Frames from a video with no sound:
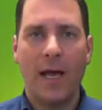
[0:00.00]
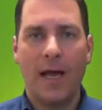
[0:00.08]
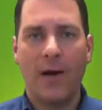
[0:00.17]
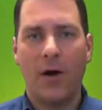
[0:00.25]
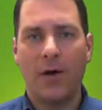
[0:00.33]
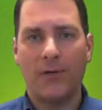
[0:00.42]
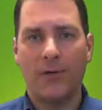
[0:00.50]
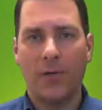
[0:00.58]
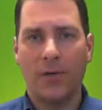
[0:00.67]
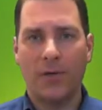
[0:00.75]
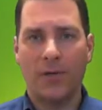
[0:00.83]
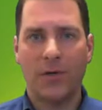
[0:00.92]
and
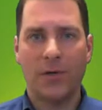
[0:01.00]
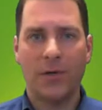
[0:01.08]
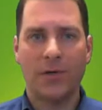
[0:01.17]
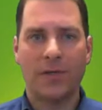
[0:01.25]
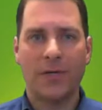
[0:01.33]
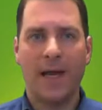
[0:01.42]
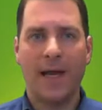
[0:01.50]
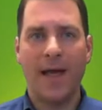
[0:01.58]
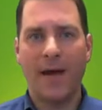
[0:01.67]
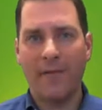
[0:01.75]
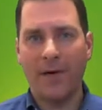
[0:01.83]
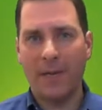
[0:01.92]
also ensures that
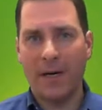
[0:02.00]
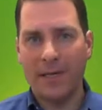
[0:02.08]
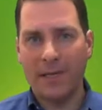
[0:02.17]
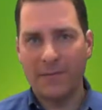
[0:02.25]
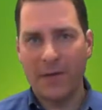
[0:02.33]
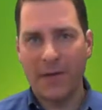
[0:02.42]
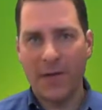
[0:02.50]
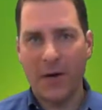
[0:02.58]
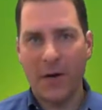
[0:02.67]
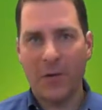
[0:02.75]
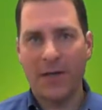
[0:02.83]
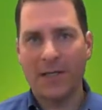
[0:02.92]
everybody's
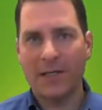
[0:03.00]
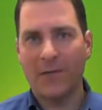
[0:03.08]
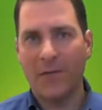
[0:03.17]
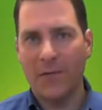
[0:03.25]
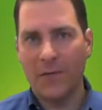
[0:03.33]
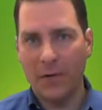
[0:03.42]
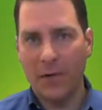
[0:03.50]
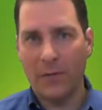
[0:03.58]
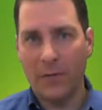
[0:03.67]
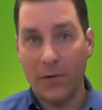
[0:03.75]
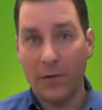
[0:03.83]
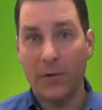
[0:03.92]
video gets
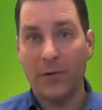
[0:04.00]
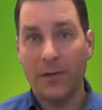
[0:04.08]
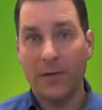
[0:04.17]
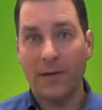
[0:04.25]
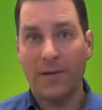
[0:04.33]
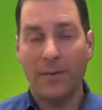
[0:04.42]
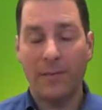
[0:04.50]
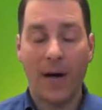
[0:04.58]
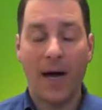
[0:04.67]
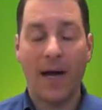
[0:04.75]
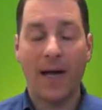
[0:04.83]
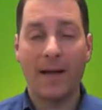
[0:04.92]
viewed
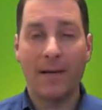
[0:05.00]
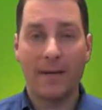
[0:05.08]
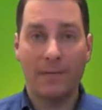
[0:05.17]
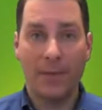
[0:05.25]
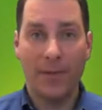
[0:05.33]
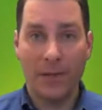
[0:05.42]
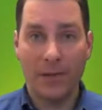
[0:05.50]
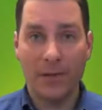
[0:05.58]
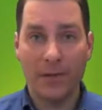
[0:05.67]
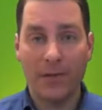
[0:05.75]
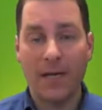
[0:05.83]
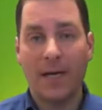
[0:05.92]
by
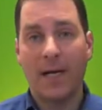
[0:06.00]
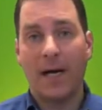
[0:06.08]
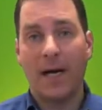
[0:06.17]
peers